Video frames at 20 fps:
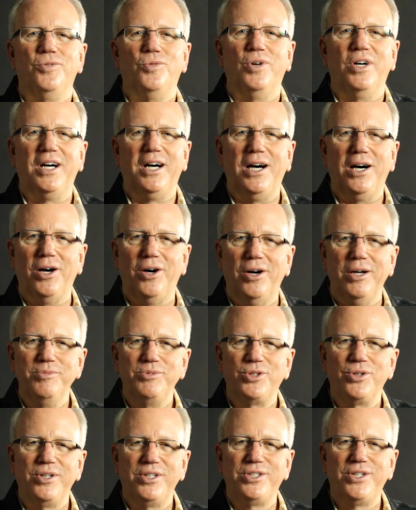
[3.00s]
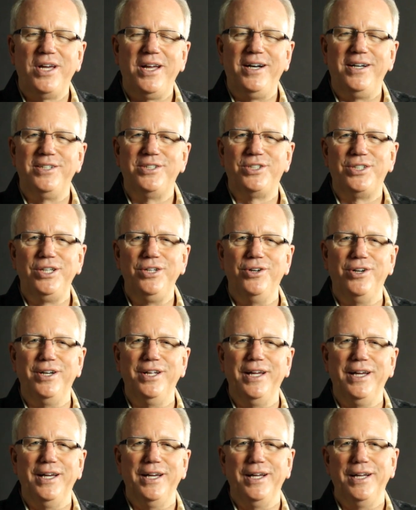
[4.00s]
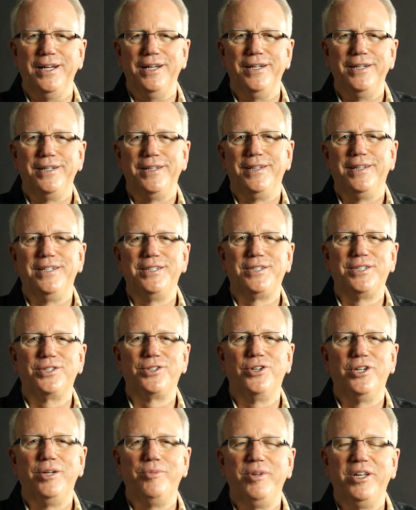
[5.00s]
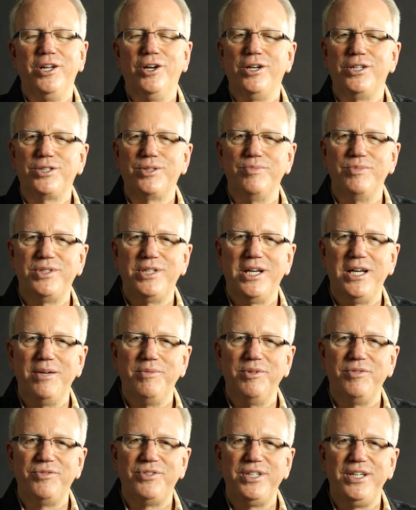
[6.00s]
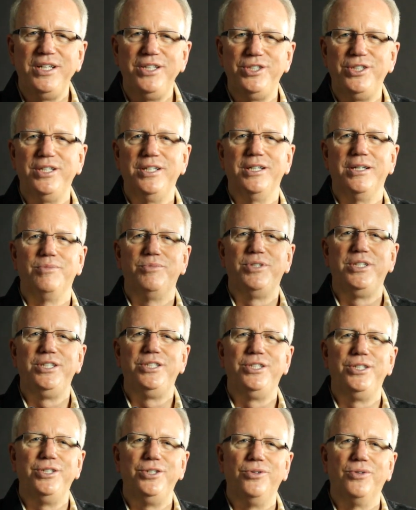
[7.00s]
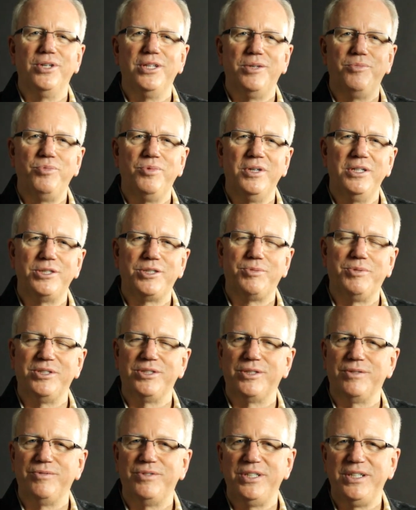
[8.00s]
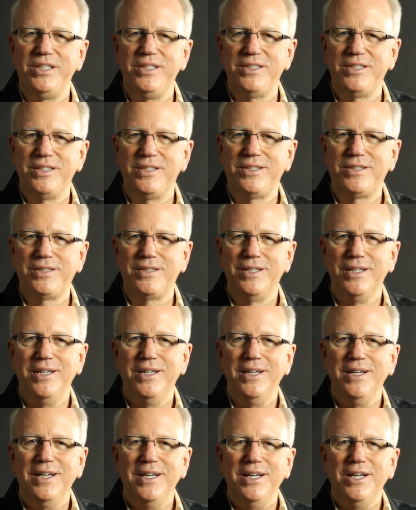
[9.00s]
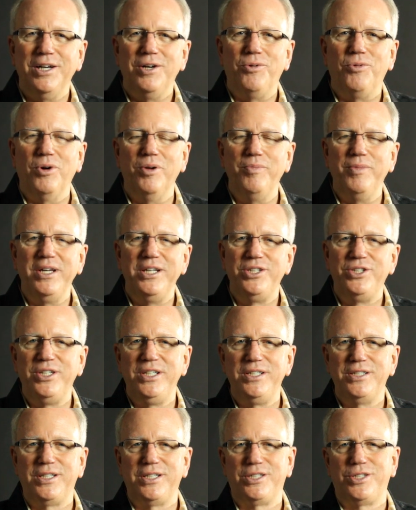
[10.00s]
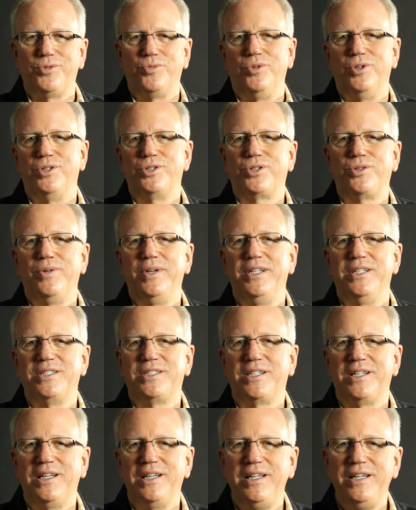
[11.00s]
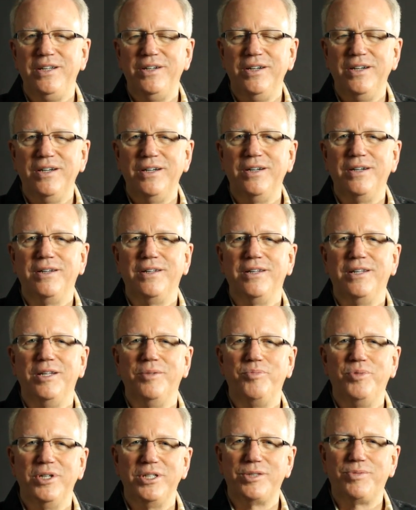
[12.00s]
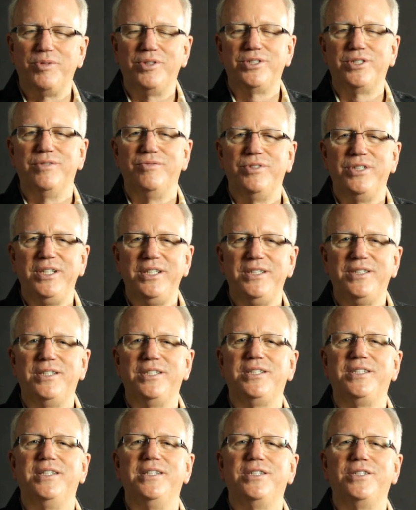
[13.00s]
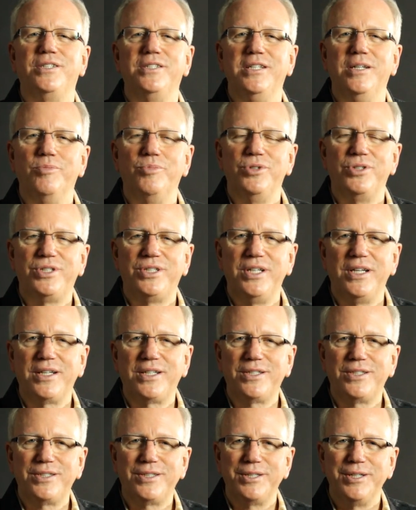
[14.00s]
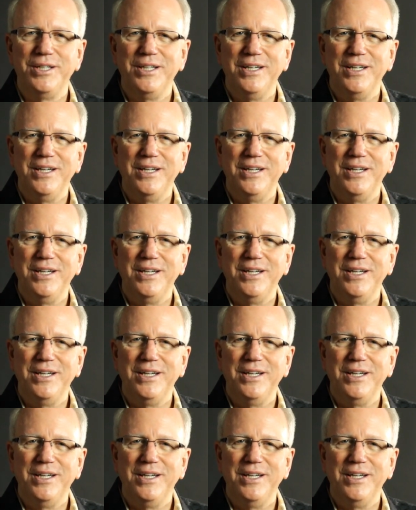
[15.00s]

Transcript: Wow, I'm so excited to see you today. This is going to be an awesome time of teaching. I'm teaching you on the principles of Jesus, what made Jesus the world's greatest leader, the principles of Jesus. This is number 6.